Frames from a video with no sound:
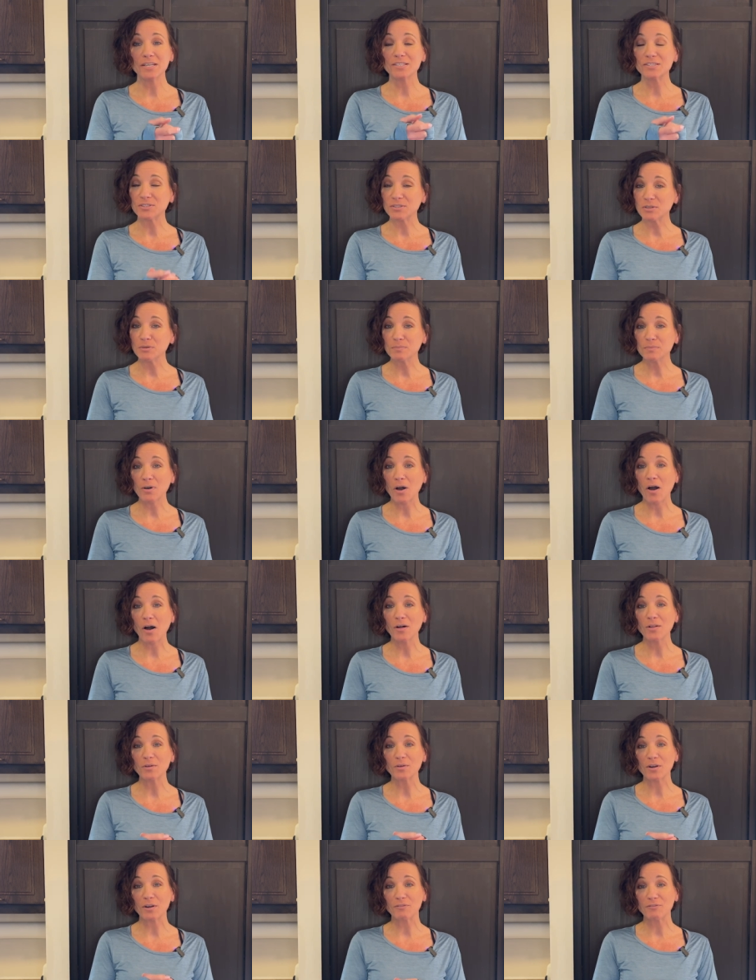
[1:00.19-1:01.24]
a Zoom
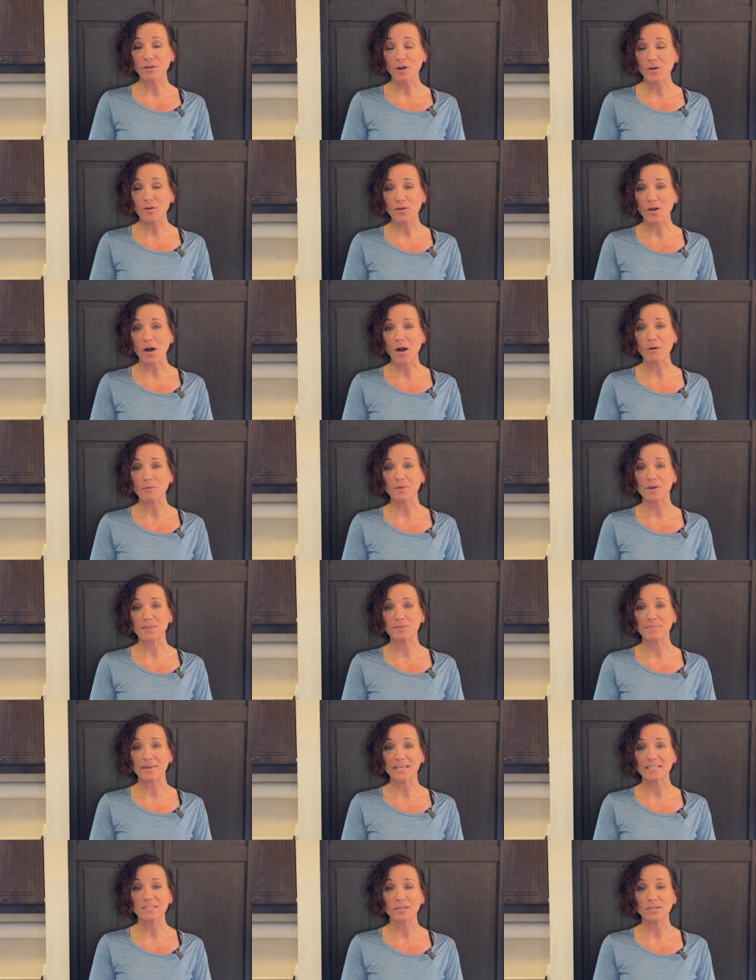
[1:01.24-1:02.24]
call or a phone call with me.